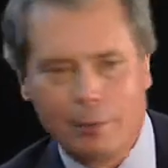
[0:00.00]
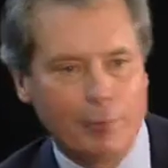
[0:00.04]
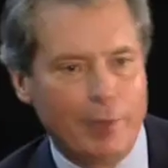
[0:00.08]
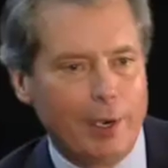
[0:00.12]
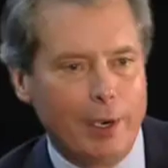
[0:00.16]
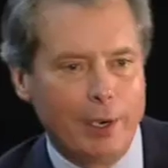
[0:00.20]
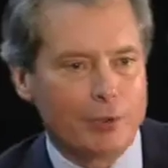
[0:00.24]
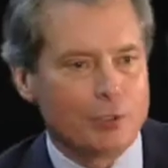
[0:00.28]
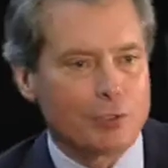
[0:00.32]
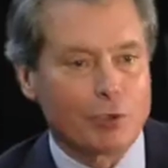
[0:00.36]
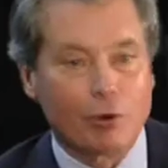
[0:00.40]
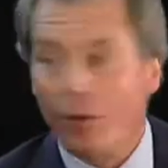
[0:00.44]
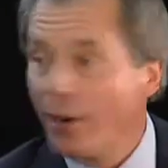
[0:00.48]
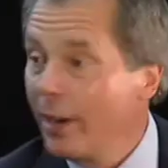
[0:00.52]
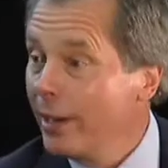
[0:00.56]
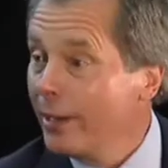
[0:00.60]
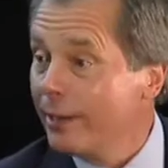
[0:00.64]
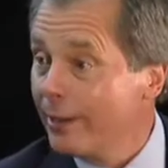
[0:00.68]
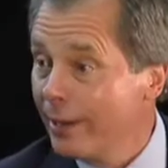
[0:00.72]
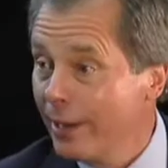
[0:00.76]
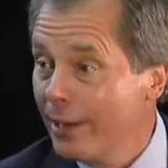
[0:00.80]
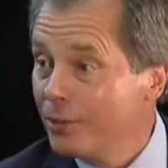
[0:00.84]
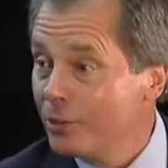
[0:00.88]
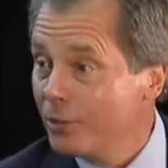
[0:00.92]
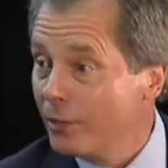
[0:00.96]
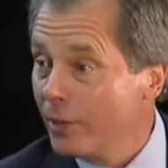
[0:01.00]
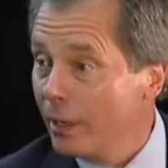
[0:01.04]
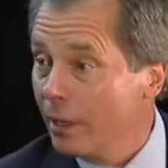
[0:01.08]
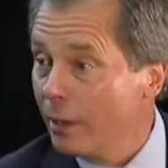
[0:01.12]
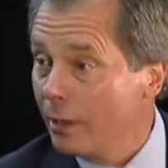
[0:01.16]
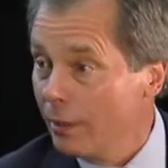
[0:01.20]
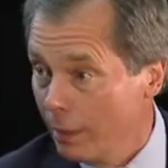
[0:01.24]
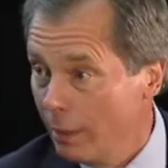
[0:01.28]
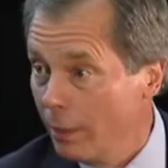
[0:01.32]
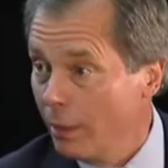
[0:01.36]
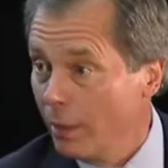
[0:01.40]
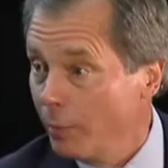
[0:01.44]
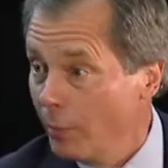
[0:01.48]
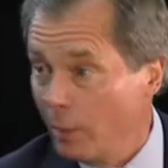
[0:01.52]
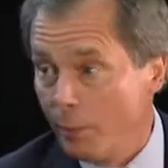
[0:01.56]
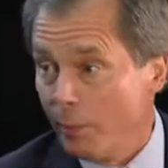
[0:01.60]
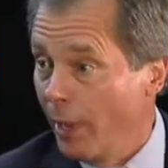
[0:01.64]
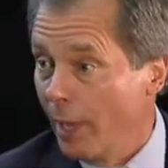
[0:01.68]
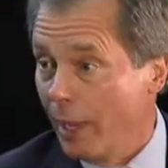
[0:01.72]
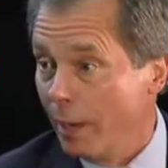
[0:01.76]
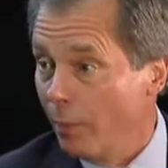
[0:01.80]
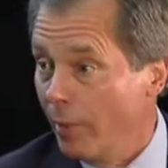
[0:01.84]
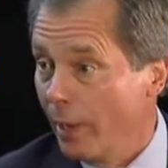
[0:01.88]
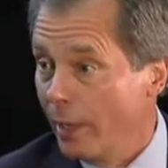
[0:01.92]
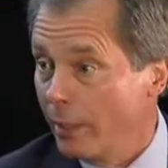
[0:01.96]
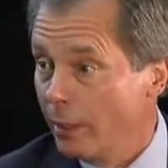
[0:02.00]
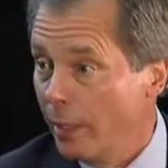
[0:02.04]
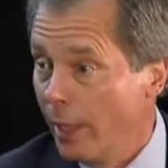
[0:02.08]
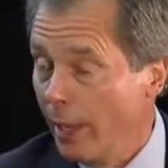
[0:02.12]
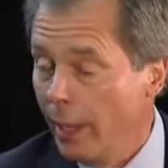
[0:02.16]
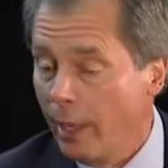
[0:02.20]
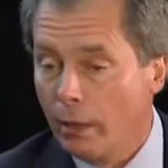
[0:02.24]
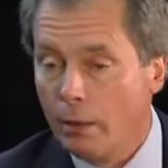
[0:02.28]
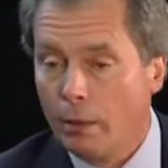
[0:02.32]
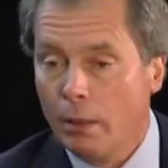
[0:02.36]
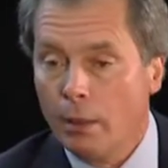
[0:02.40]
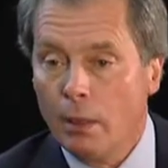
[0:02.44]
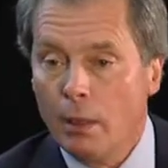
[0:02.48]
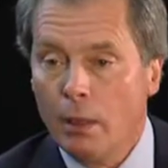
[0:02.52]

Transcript: America's a great country. You know, I'm not mad about that.